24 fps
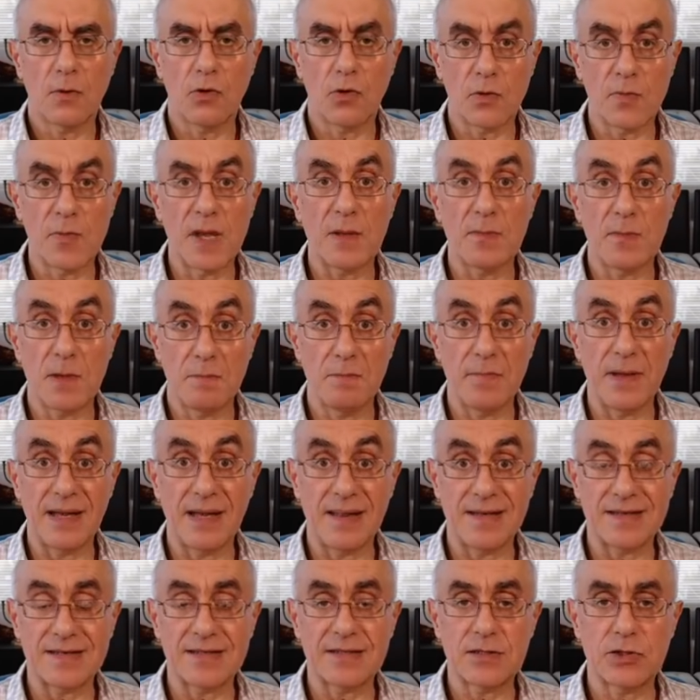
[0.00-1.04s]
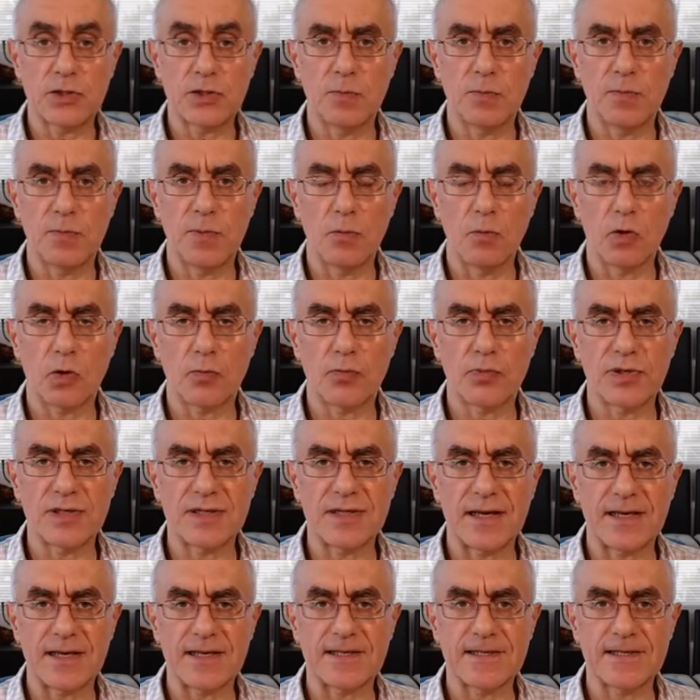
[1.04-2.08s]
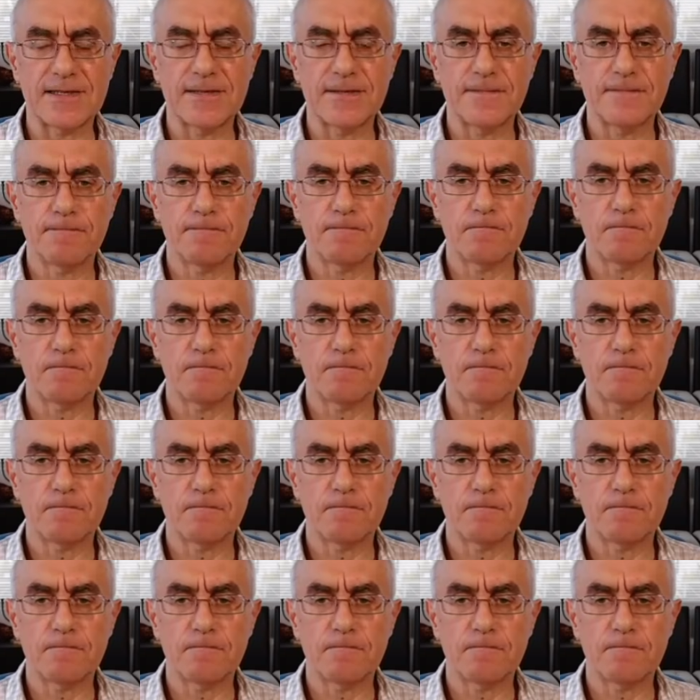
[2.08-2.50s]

Or maybe bellies, to be more precise.